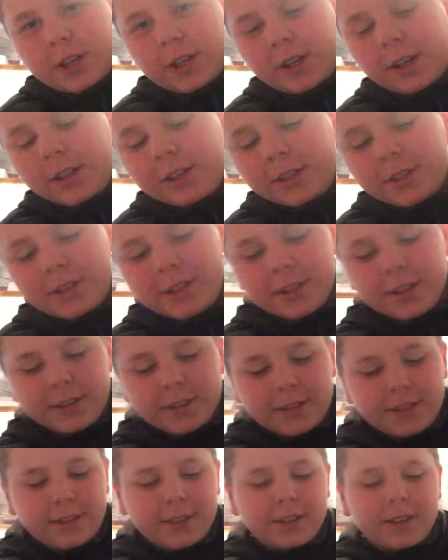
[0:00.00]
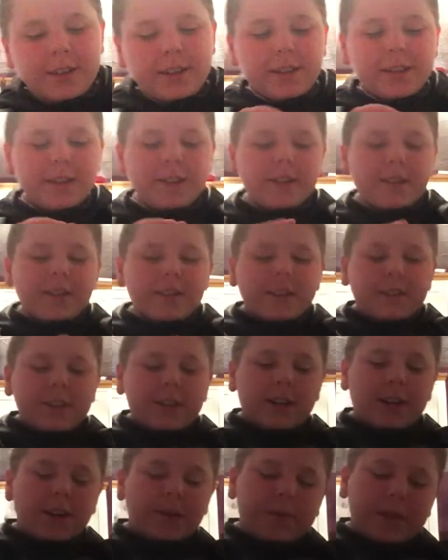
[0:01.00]
card.
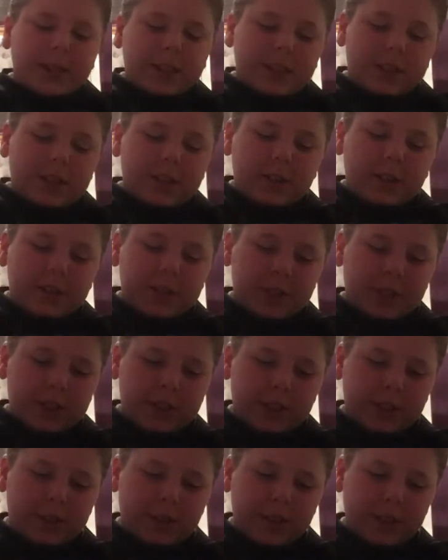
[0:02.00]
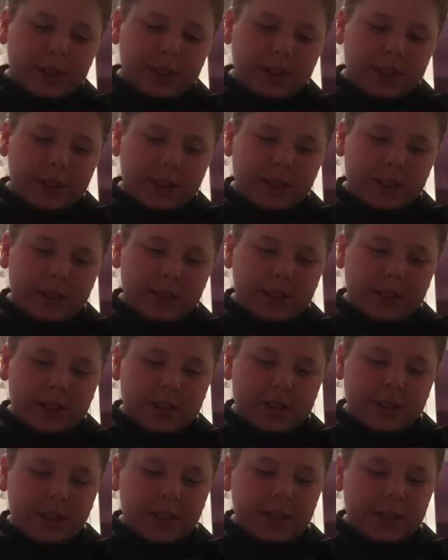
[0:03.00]
oh my gosh, I think the, this
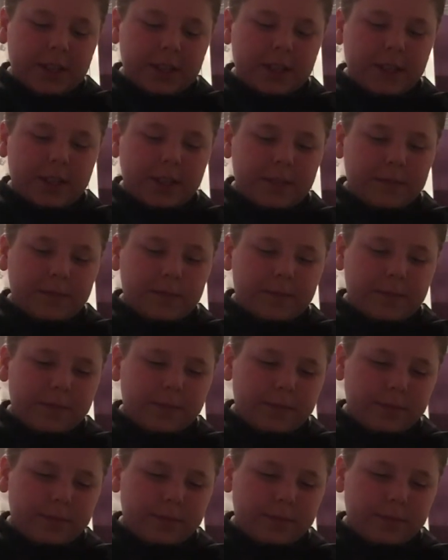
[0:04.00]
guy um,